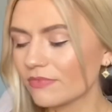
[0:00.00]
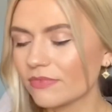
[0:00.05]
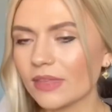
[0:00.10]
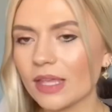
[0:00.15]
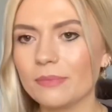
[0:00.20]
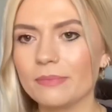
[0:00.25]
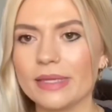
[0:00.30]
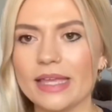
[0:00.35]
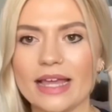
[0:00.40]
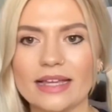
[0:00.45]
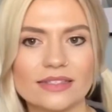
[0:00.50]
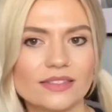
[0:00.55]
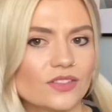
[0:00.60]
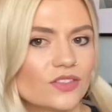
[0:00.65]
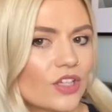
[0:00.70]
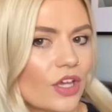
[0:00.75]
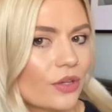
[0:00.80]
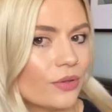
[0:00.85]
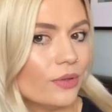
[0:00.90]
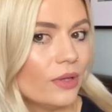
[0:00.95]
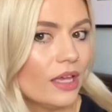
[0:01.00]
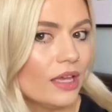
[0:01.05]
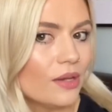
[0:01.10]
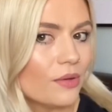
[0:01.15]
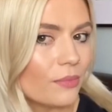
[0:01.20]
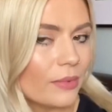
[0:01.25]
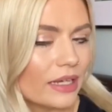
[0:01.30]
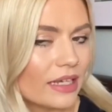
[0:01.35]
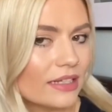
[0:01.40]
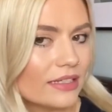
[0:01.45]
But yeah, so
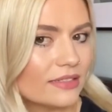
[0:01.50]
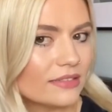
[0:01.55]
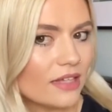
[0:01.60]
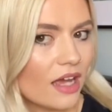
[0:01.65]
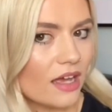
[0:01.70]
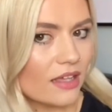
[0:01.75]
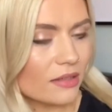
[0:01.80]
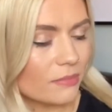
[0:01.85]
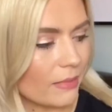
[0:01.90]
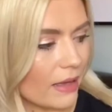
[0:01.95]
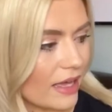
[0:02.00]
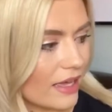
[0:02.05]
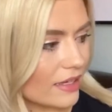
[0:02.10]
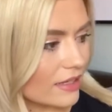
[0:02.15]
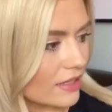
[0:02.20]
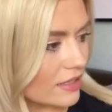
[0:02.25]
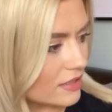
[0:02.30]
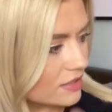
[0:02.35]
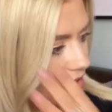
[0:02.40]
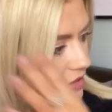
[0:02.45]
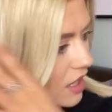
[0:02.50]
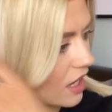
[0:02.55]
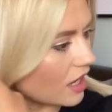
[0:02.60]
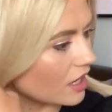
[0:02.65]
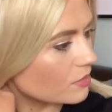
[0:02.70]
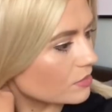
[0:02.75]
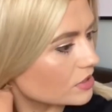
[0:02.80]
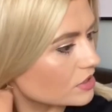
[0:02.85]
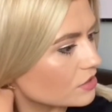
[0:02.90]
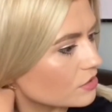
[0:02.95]
we're going to start at the back. So I
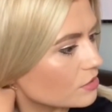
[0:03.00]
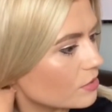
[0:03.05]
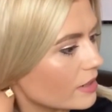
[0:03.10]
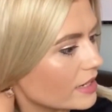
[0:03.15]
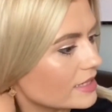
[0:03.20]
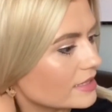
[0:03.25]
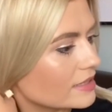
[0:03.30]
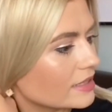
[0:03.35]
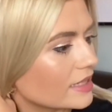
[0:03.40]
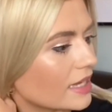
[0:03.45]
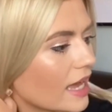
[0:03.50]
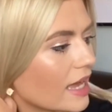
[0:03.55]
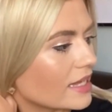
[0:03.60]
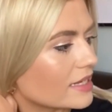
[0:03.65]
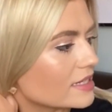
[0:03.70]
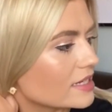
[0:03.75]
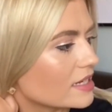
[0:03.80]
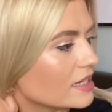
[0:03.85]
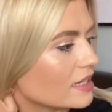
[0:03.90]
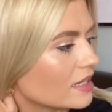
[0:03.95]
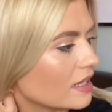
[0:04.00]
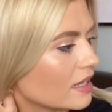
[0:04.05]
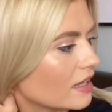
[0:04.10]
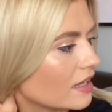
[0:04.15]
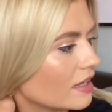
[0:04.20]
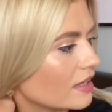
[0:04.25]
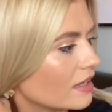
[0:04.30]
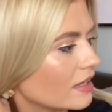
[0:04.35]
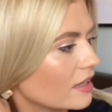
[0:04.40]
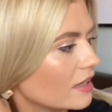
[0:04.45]
would always
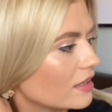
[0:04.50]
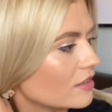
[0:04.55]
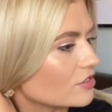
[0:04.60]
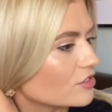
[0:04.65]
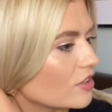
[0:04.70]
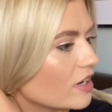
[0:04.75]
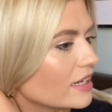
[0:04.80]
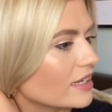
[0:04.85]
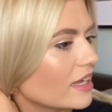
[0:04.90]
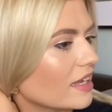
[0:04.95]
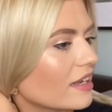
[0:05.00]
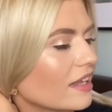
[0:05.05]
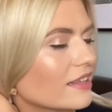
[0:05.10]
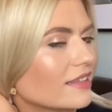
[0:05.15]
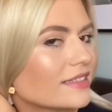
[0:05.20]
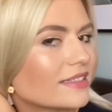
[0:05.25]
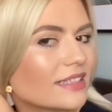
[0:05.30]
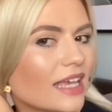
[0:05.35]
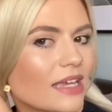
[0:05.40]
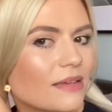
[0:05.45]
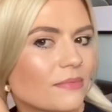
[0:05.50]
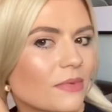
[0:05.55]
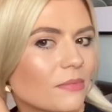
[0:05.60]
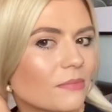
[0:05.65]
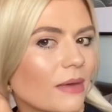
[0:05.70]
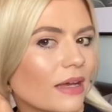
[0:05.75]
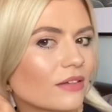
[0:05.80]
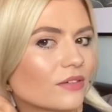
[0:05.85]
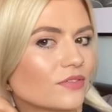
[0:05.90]
try and get like the same amount of